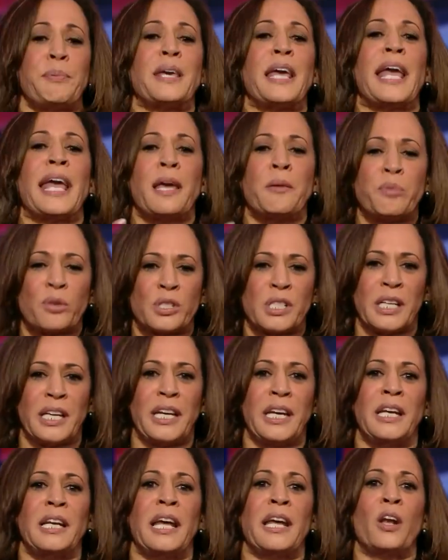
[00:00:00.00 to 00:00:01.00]
be able
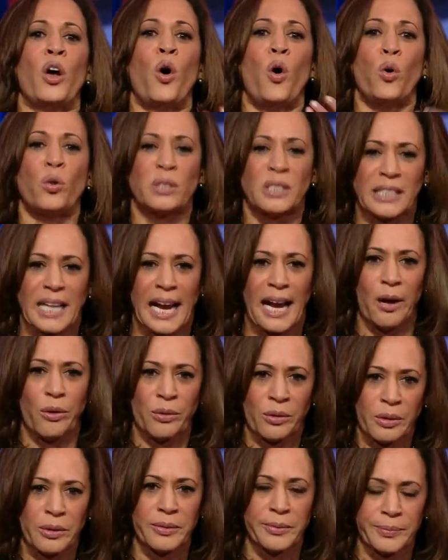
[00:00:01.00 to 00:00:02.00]
to eat and hold
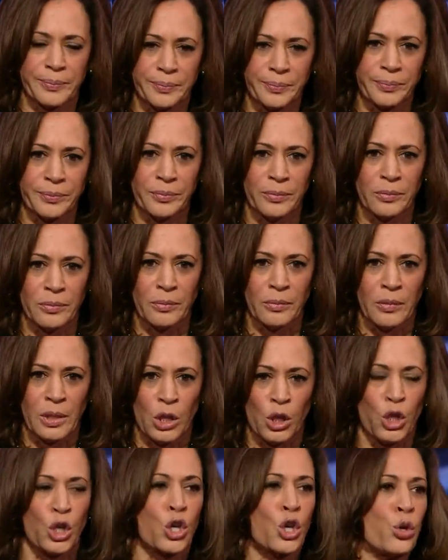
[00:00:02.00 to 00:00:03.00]
down?
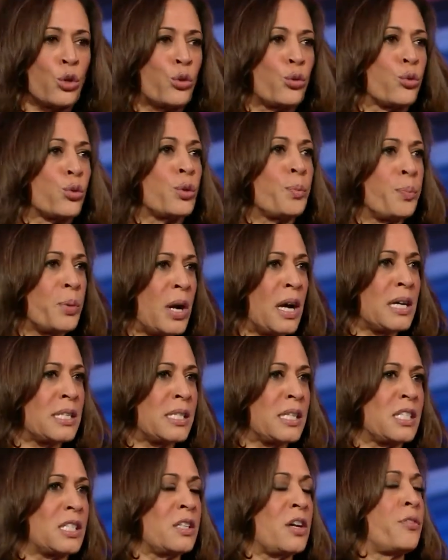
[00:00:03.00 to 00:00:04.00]
You go through the
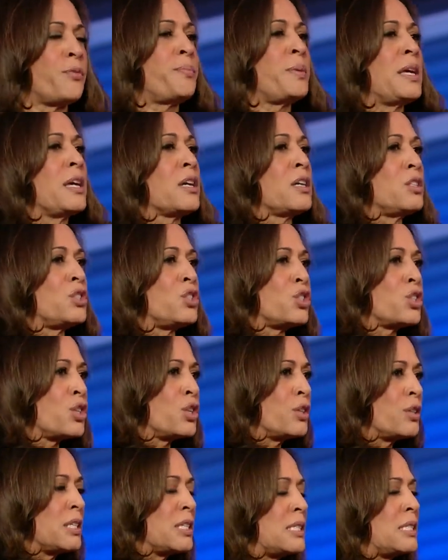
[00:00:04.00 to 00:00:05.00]
process of being
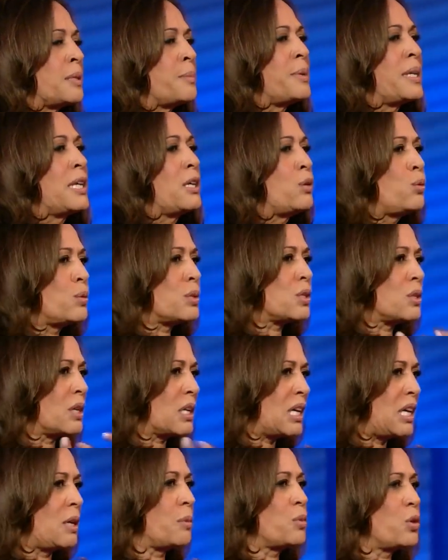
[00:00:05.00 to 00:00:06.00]
concerned that somebody who was
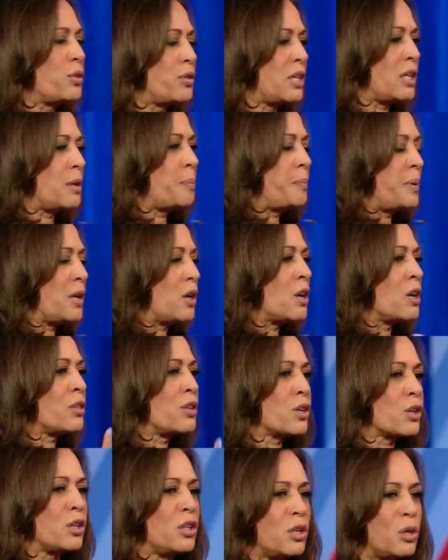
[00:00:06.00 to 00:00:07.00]
on chemotherapy,
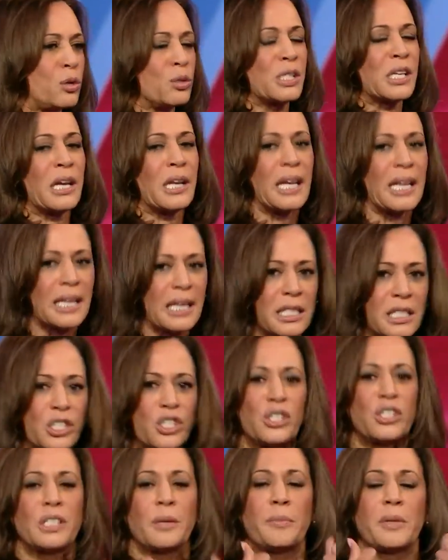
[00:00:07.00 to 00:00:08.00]
are their clothes, can I
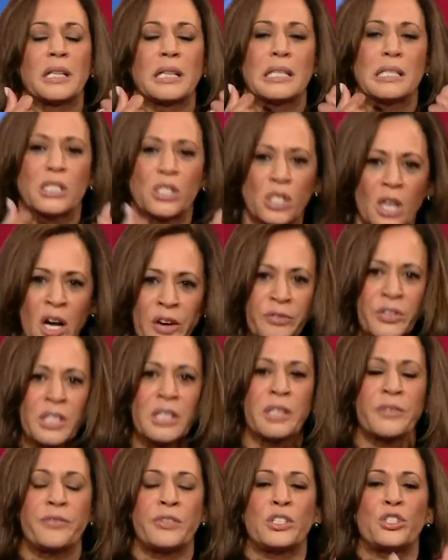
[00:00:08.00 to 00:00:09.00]
get you something that's soft
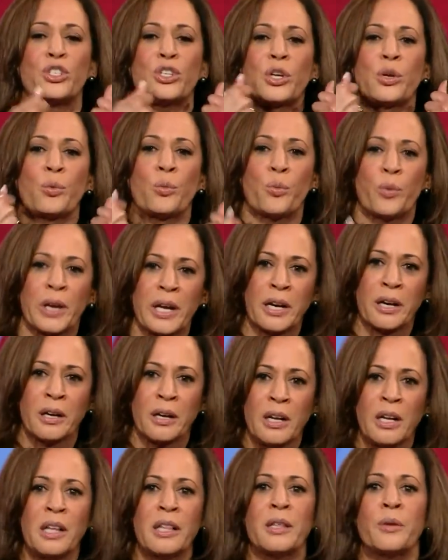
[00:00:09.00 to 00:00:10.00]
enough that you can
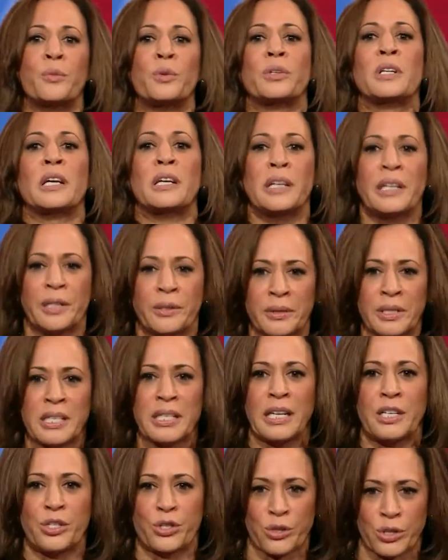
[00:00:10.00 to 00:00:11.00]
wear that will not
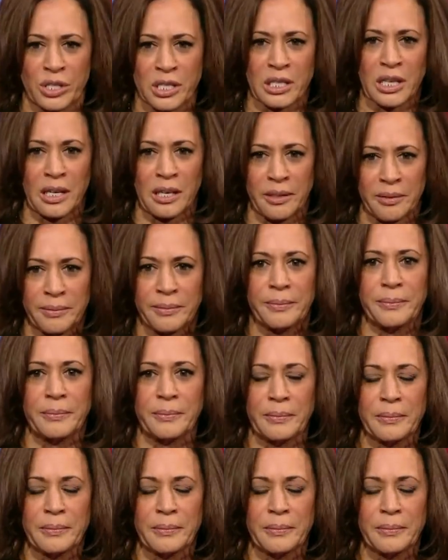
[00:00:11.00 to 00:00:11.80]
irritate your skin?